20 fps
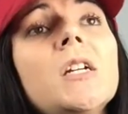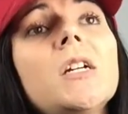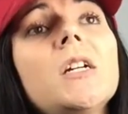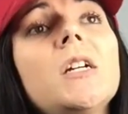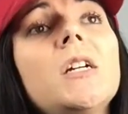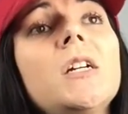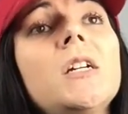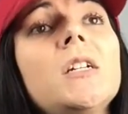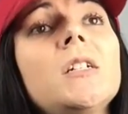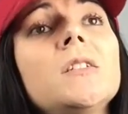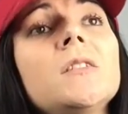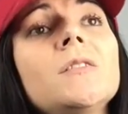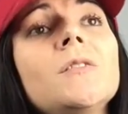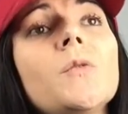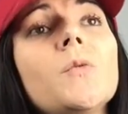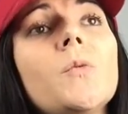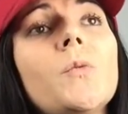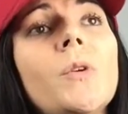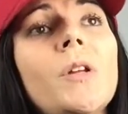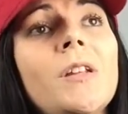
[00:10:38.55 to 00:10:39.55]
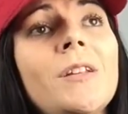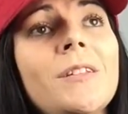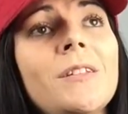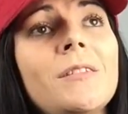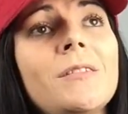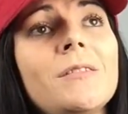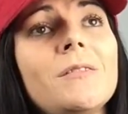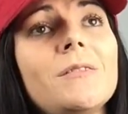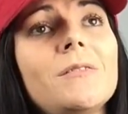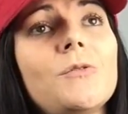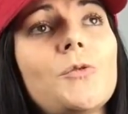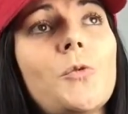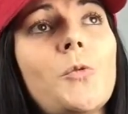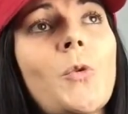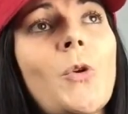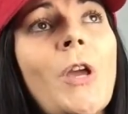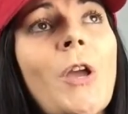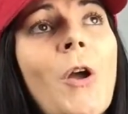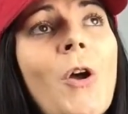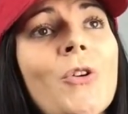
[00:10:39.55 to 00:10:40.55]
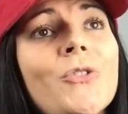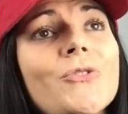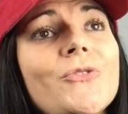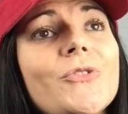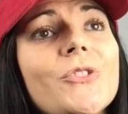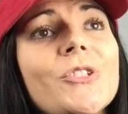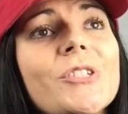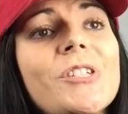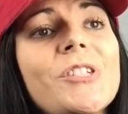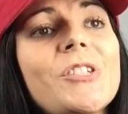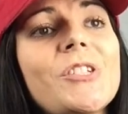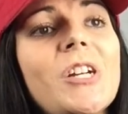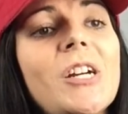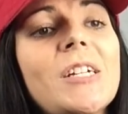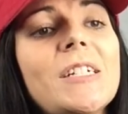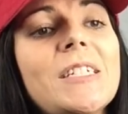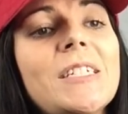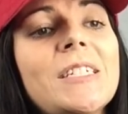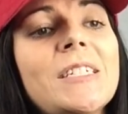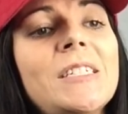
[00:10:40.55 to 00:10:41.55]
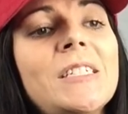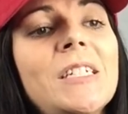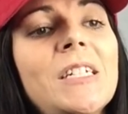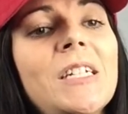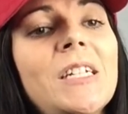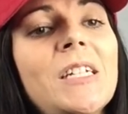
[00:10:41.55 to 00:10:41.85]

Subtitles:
And when we all first started,